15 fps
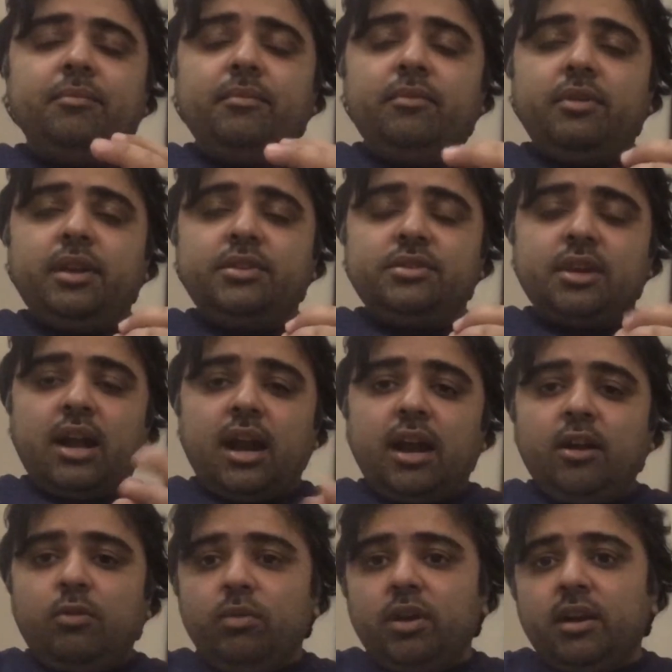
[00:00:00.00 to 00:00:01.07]
His
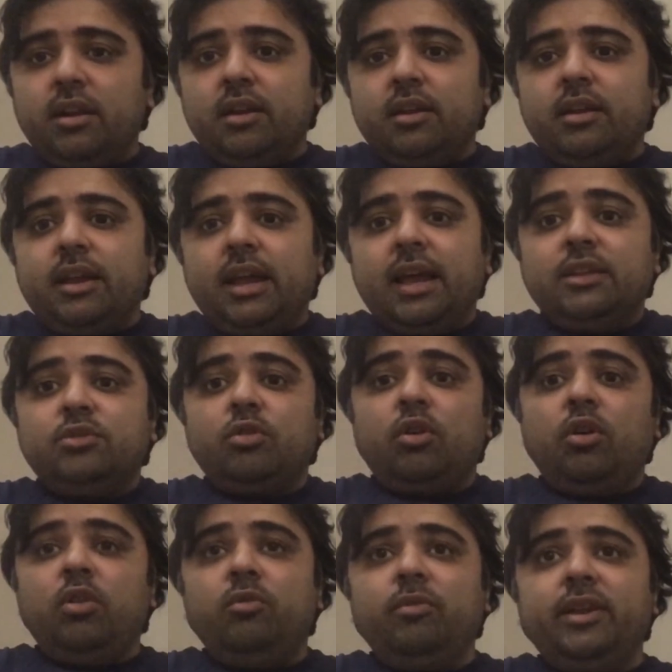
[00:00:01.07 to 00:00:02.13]
artwork has
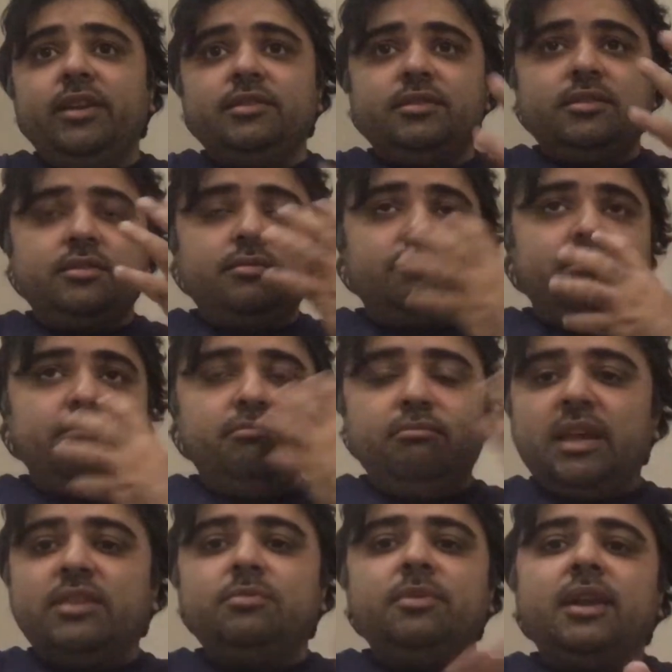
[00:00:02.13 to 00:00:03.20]
always
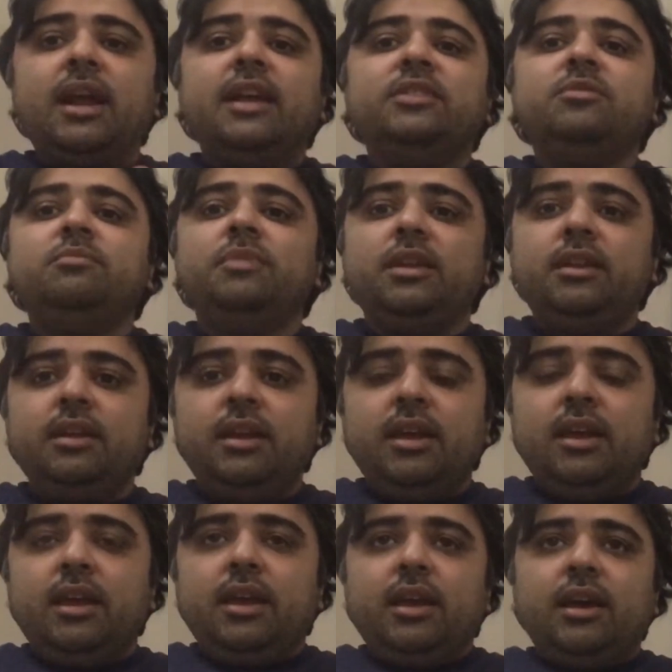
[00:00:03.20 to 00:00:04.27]
mesmerized me,
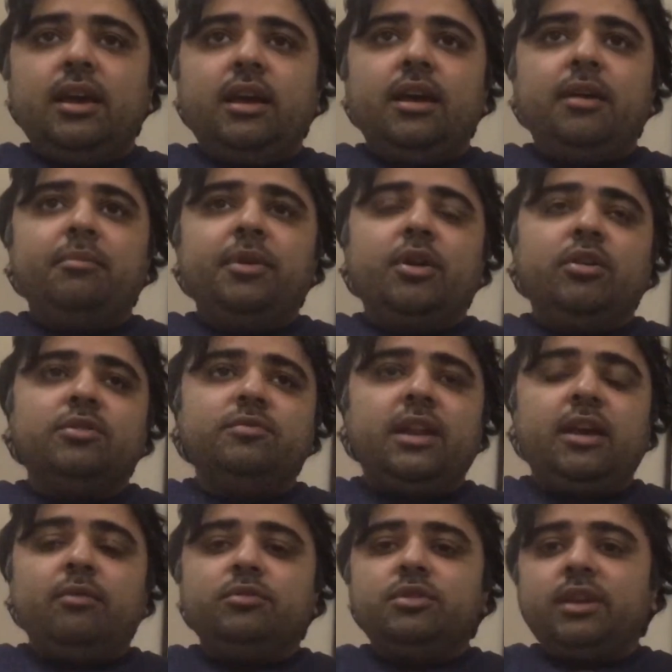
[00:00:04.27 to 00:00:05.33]
because when
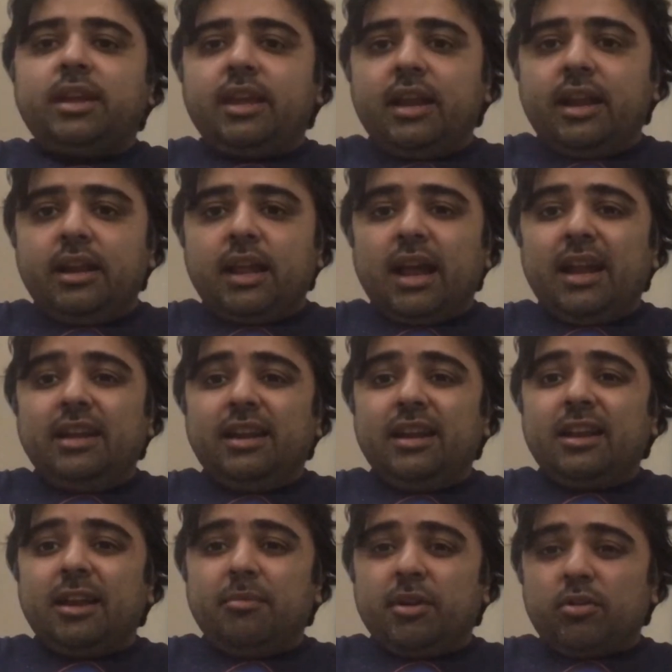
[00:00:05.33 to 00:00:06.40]
I was a kid I
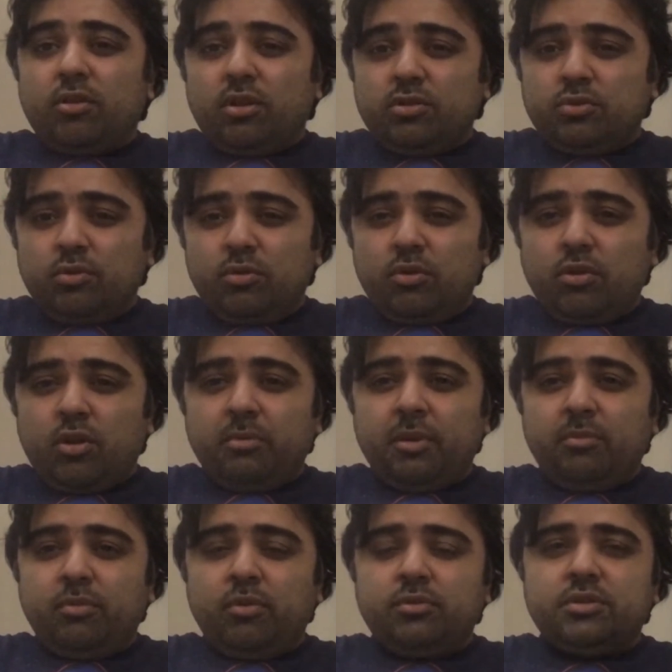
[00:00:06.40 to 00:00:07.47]
did come across old
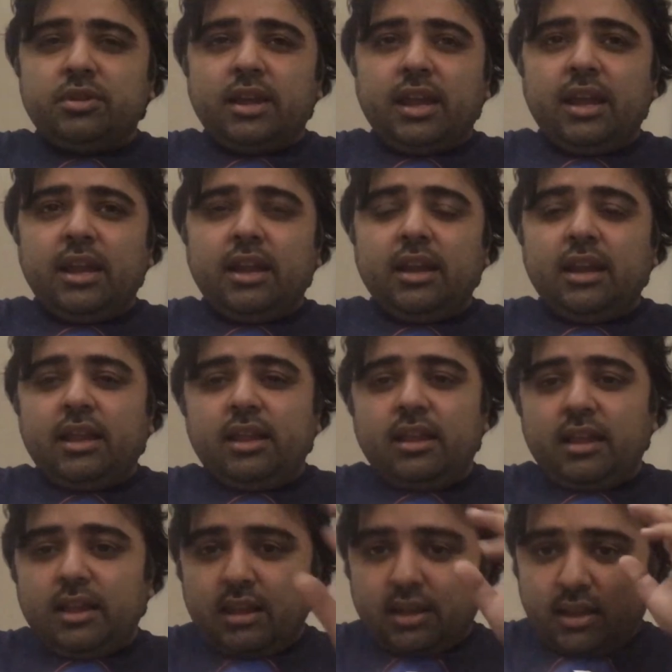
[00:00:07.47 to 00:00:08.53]
comic books, and
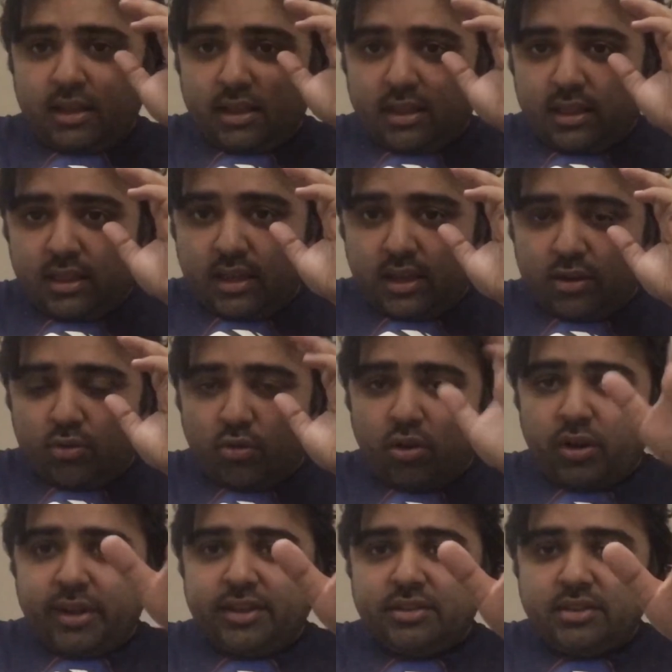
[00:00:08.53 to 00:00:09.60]
the
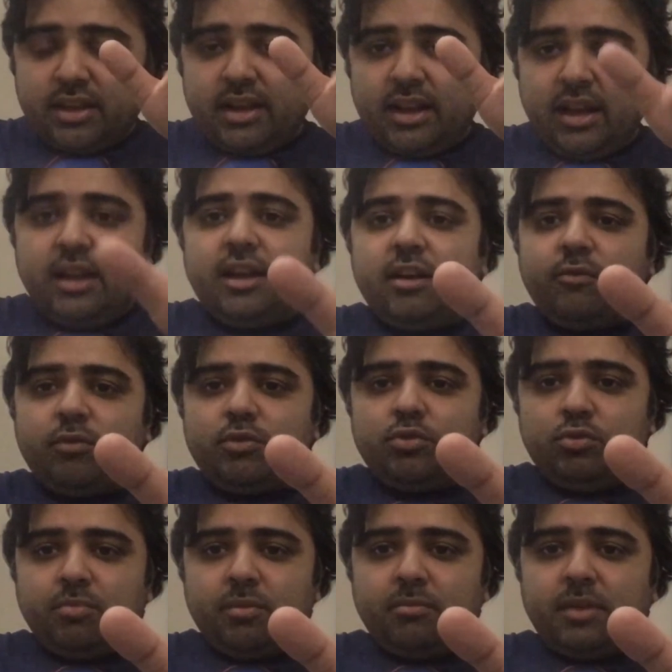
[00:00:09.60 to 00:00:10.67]
drawings that he did for
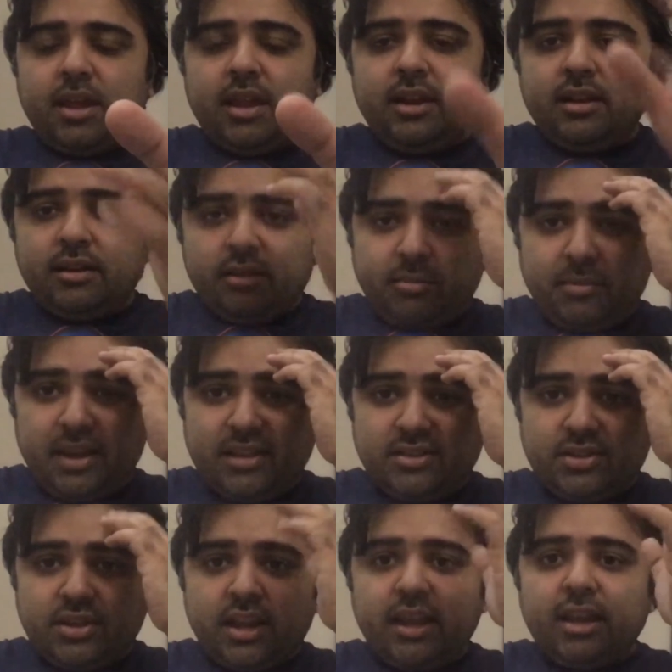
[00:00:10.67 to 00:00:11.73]
Superman remain
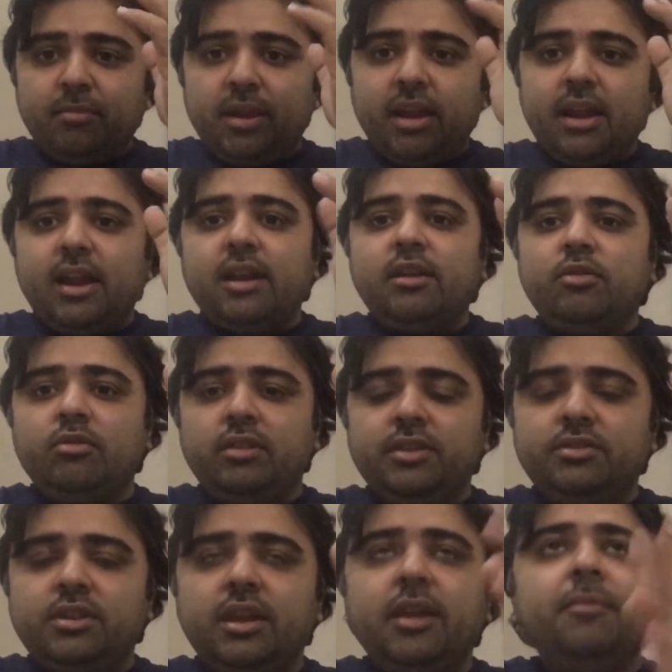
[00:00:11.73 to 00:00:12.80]
stuck in my head to
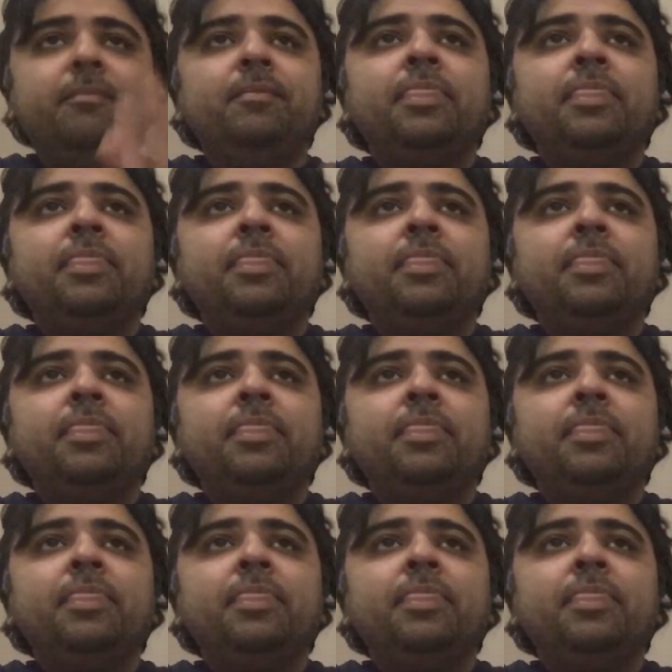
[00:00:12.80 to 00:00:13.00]
this day.